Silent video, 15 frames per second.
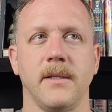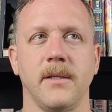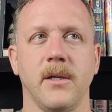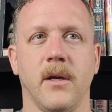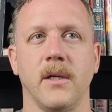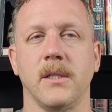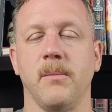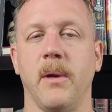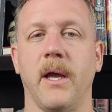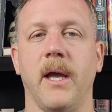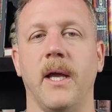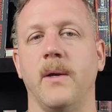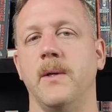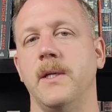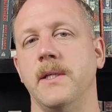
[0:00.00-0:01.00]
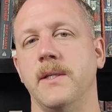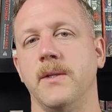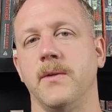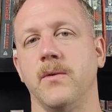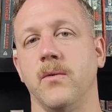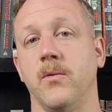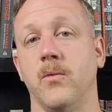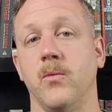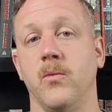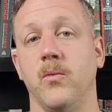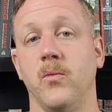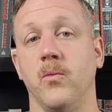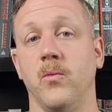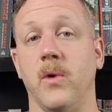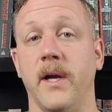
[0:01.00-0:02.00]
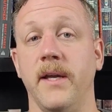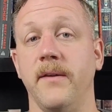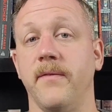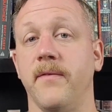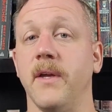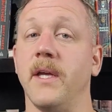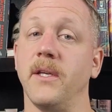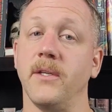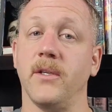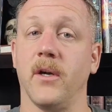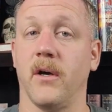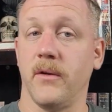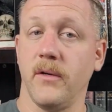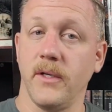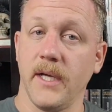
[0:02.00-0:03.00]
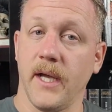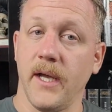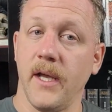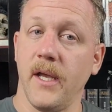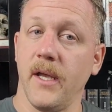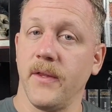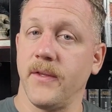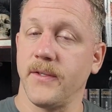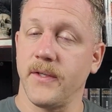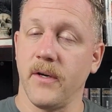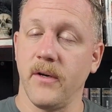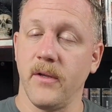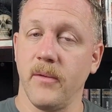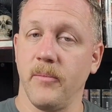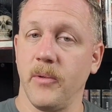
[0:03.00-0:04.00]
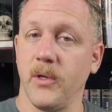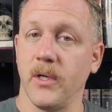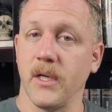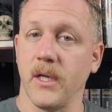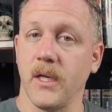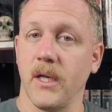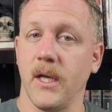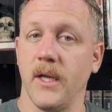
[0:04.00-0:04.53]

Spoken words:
talks about how his wife and daughter die at the start of the book,